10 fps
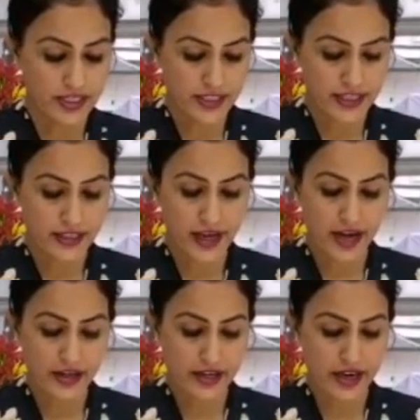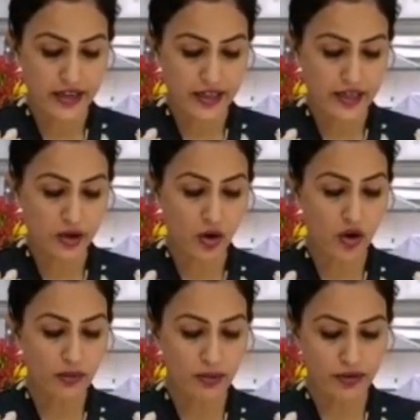see that i cut
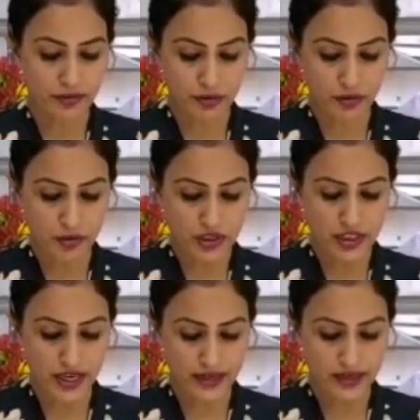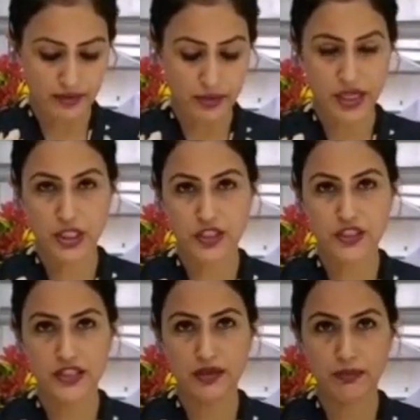all my fruits and uh, veggies
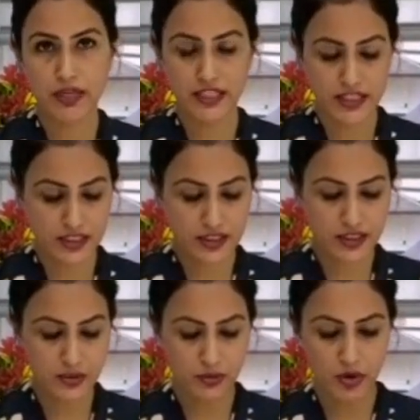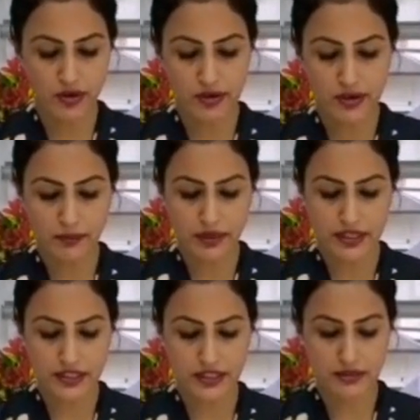into pieces smaller uh,
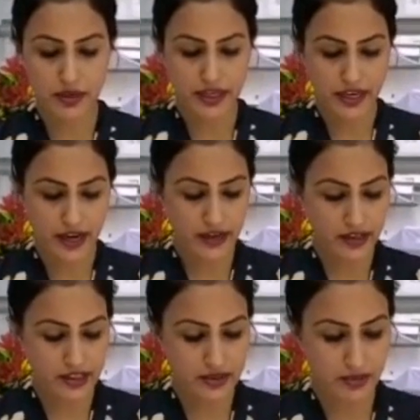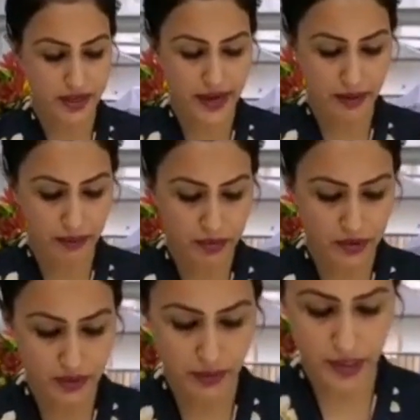pieces my carrots my apple my